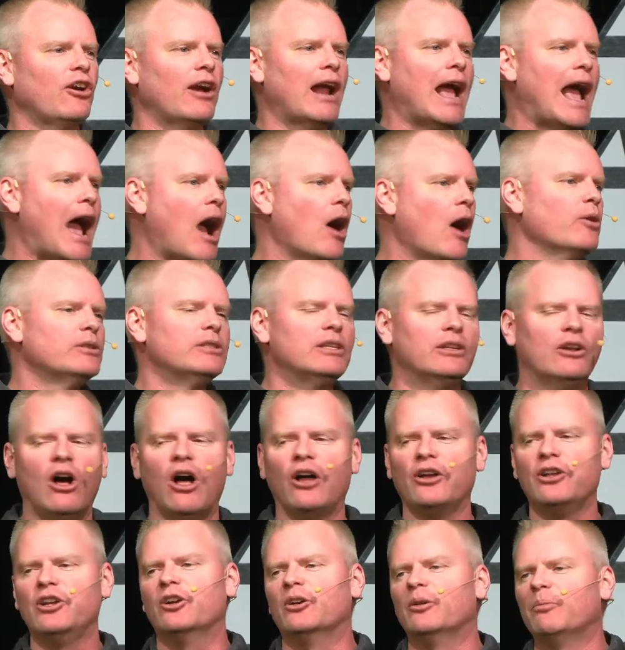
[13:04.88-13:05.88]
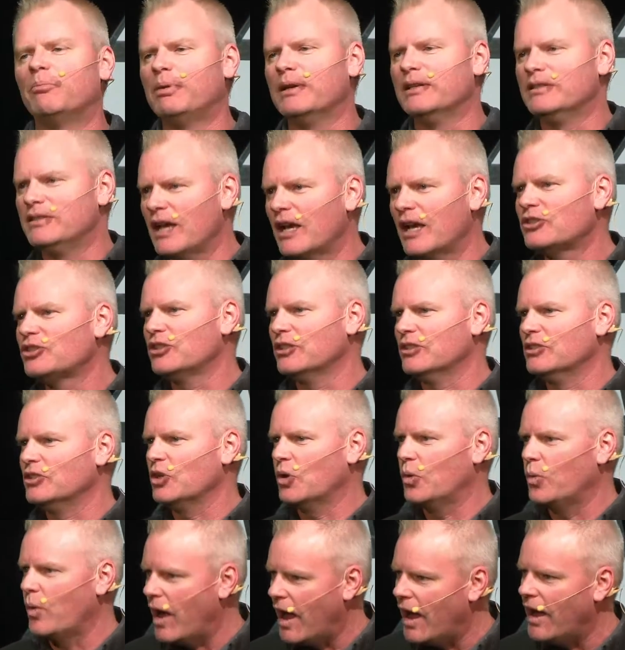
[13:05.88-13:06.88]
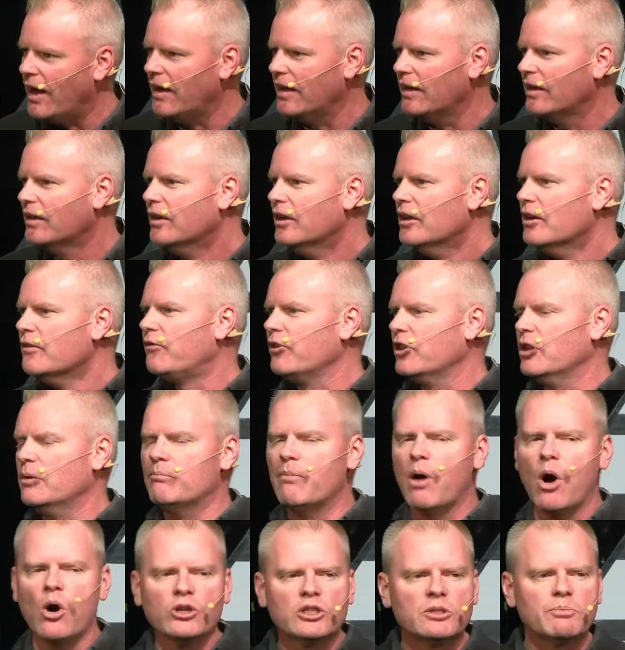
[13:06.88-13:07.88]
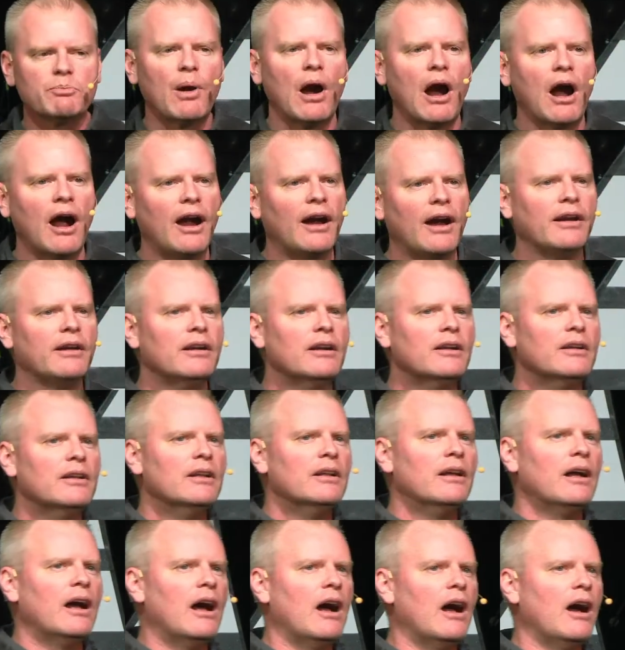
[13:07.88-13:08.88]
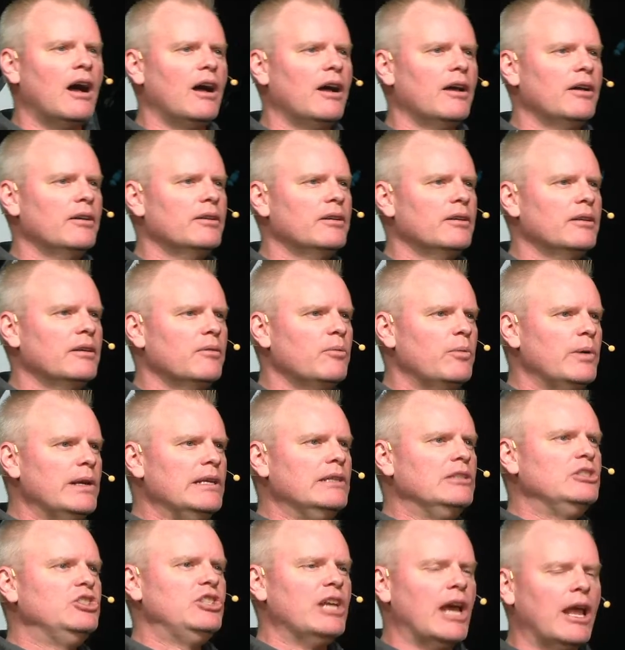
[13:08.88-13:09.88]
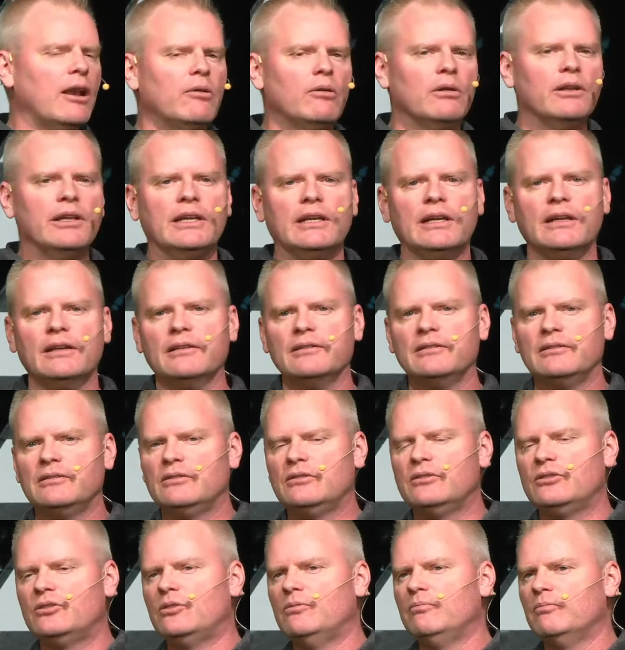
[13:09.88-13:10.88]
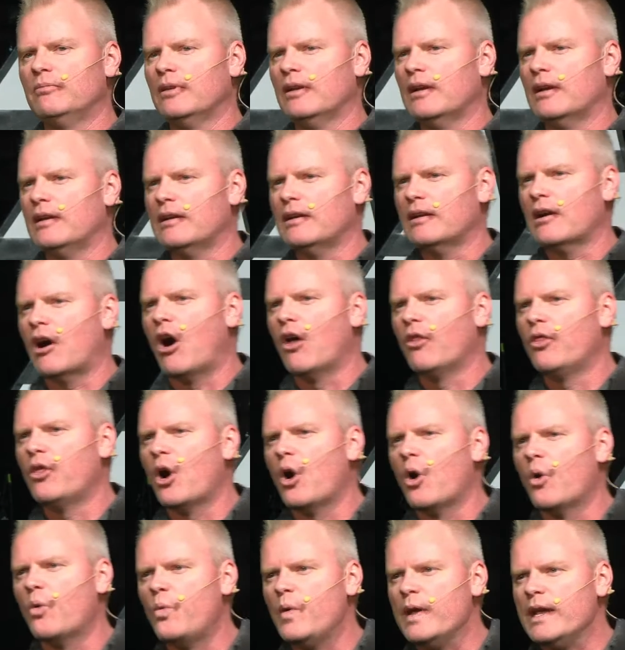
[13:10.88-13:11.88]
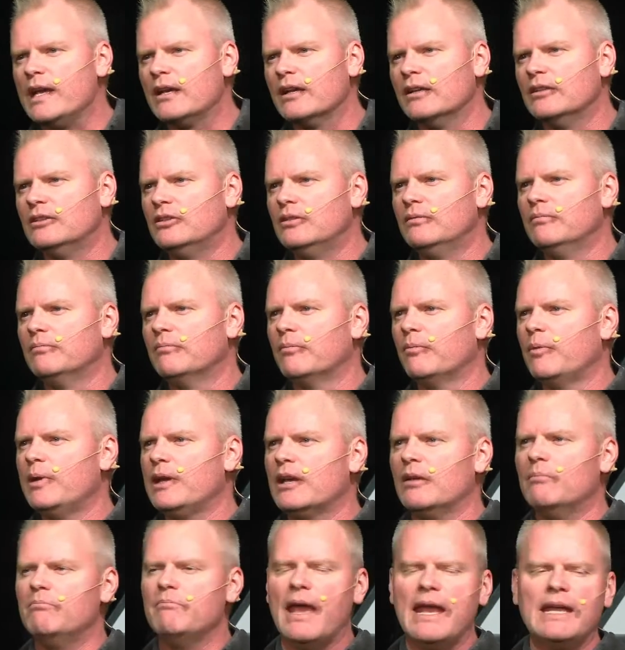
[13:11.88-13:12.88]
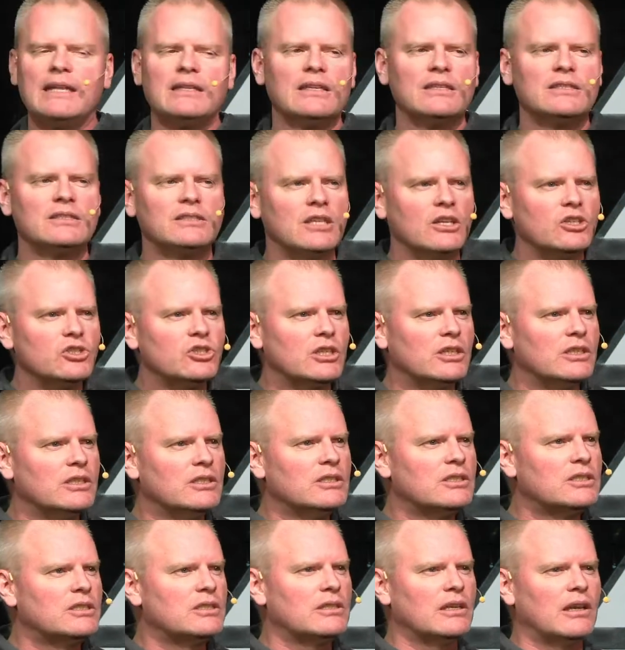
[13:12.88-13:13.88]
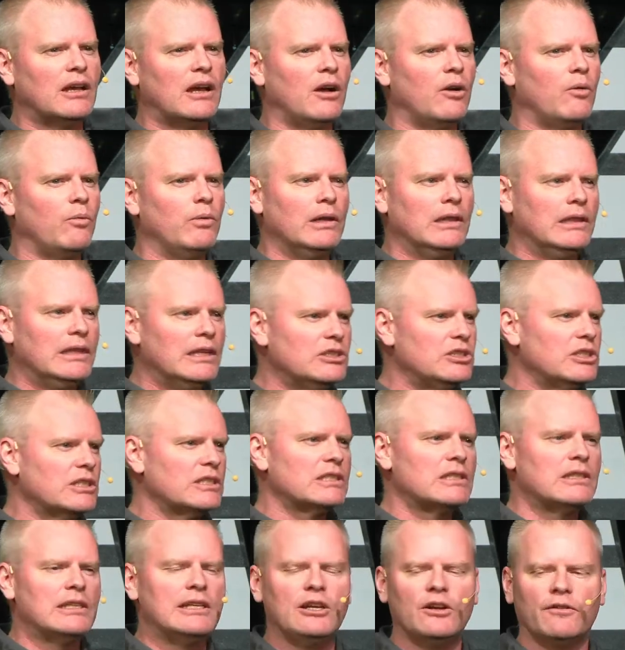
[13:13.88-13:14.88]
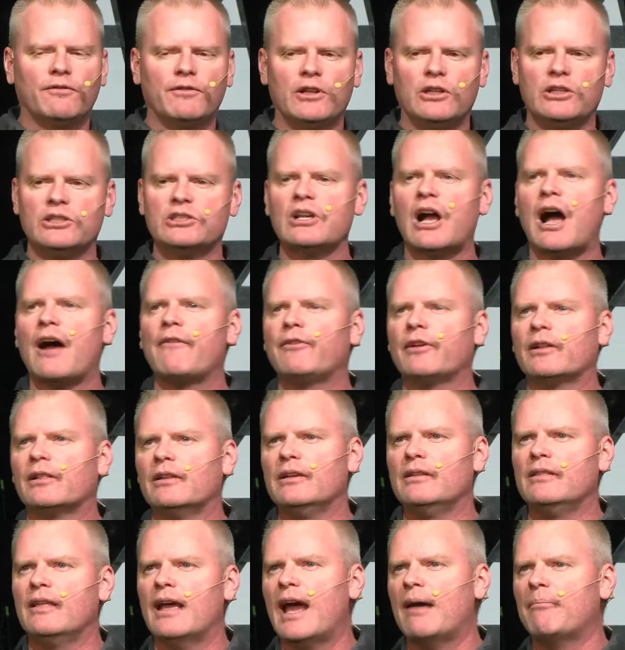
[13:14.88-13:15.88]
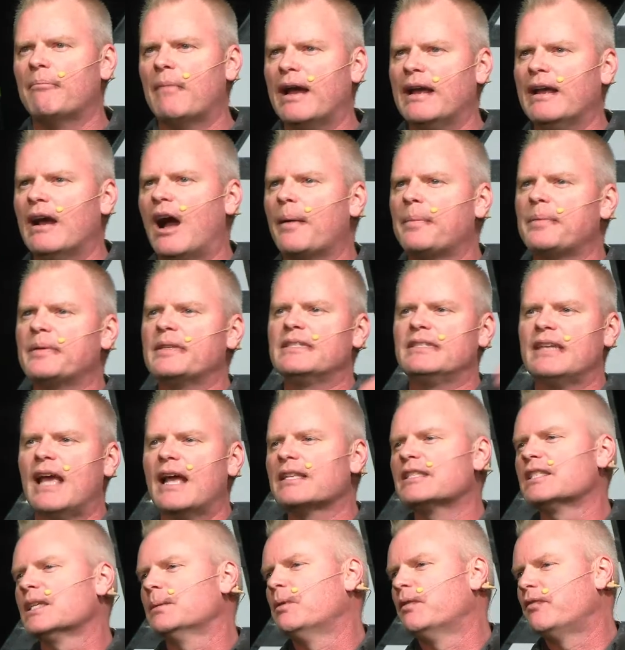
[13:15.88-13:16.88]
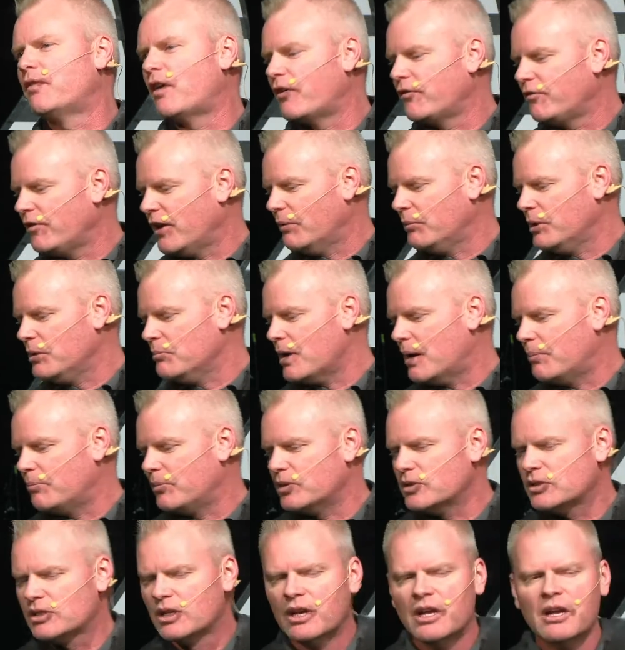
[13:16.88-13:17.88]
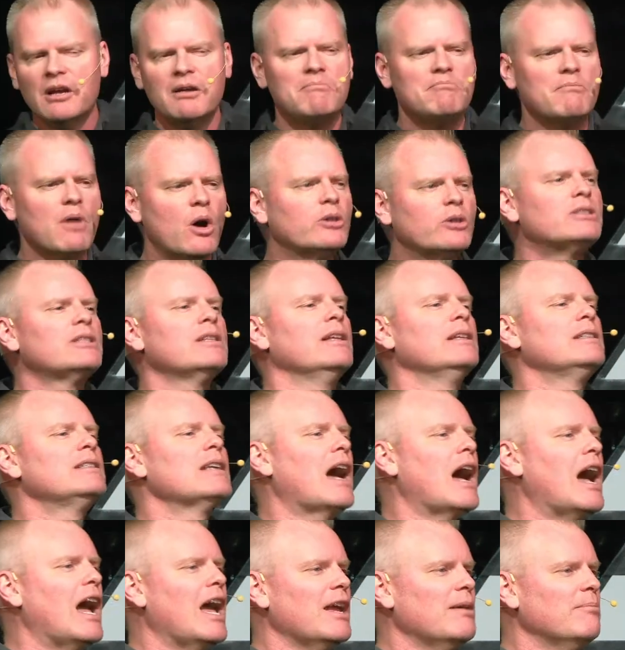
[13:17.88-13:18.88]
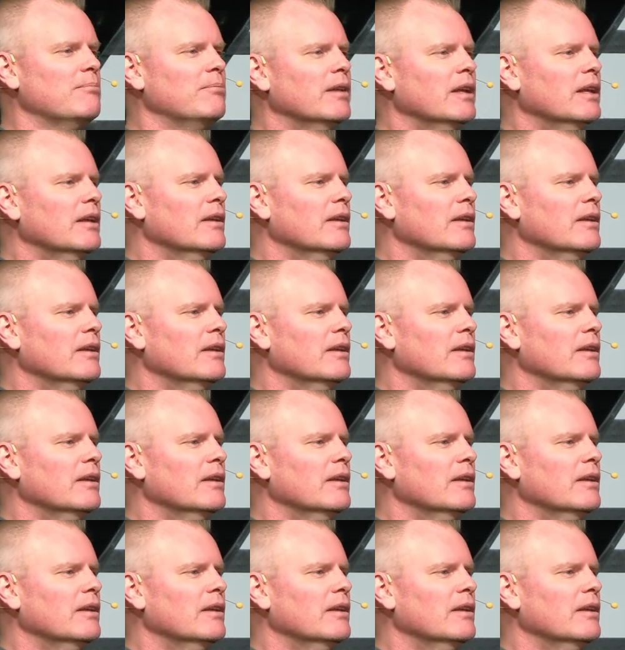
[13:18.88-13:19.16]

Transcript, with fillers: house and all your possessions away. For the most part, uh, we generally, although we could, we could make decisions uh, religiously or philosophically that might upset some of our family members, most of the time,